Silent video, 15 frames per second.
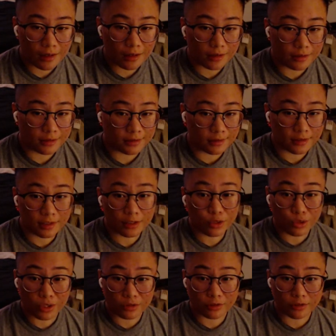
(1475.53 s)
since I knew
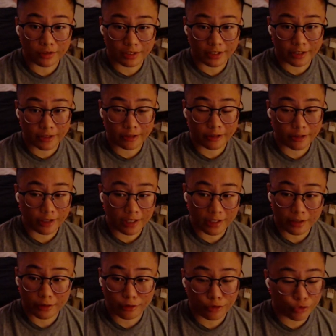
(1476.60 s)
I was going to get a haircut,
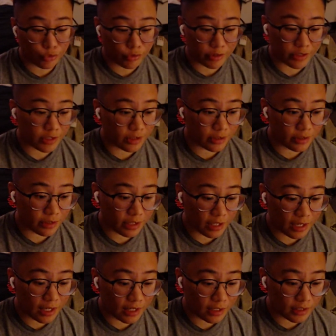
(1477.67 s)
I knew instantly
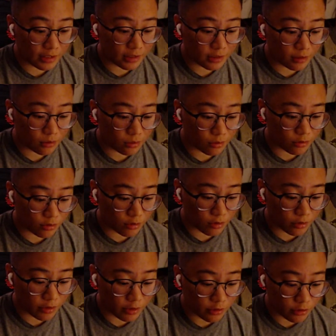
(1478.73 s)
that I was
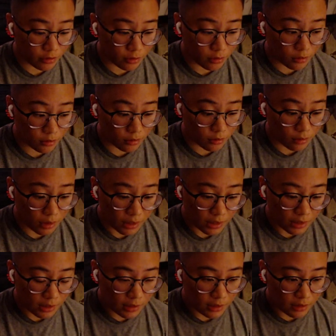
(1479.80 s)
going to
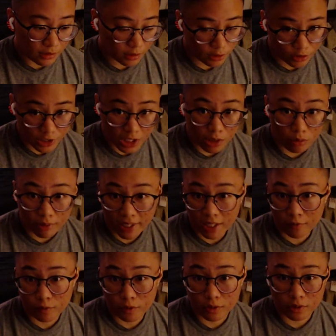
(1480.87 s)
take a shower right
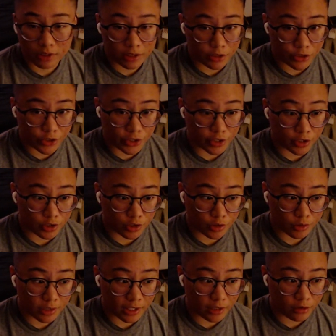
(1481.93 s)
after and
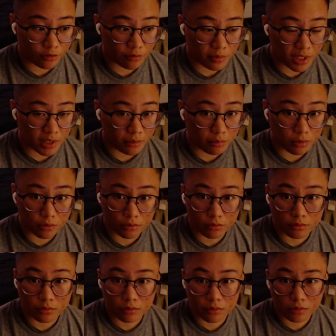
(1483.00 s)
change out of my
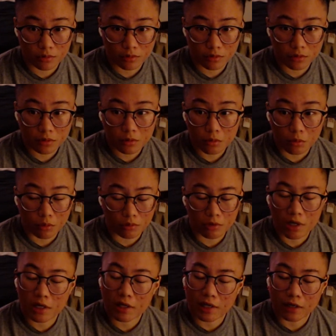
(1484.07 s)
blues. Well,
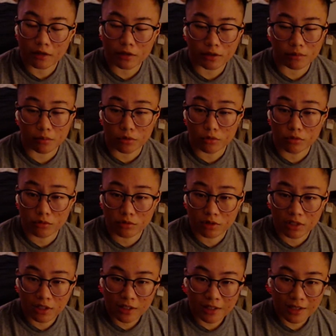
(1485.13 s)
not out of blues.
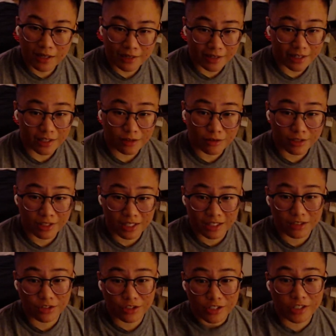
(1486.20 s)
Like, I only had
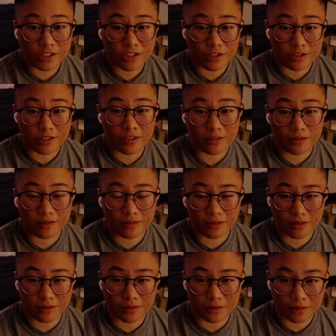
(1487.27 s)
to change
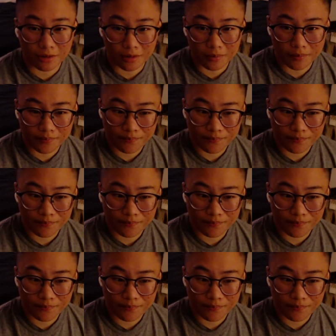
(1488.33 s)
the